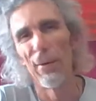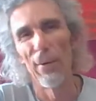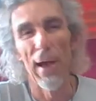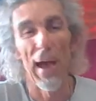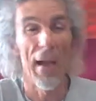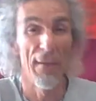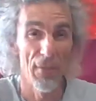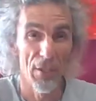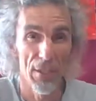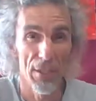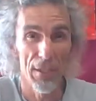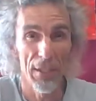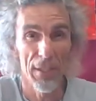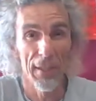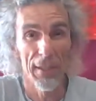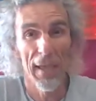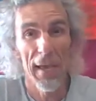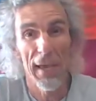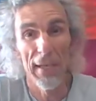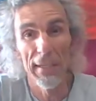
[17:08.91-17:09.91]
having
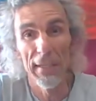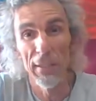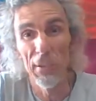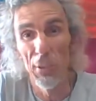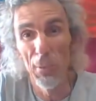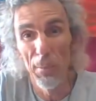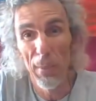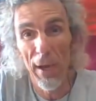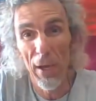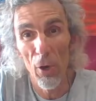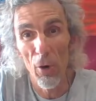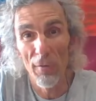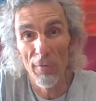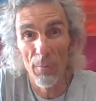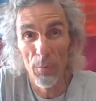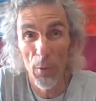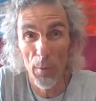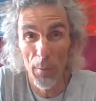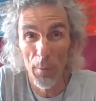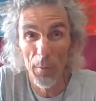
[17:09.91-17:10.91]
said that, it'll pay off
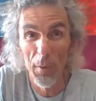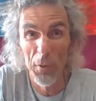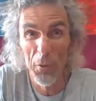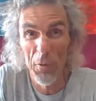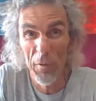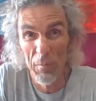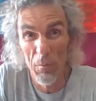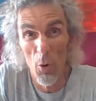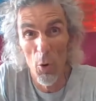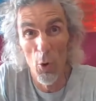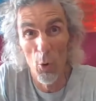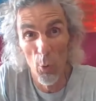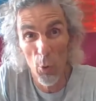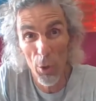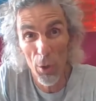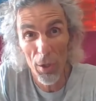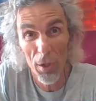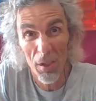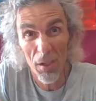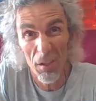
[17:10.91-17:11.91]
probably with more
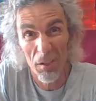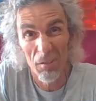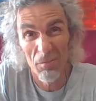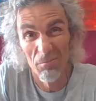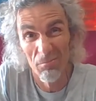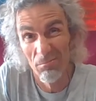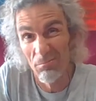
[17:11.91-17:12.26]
work.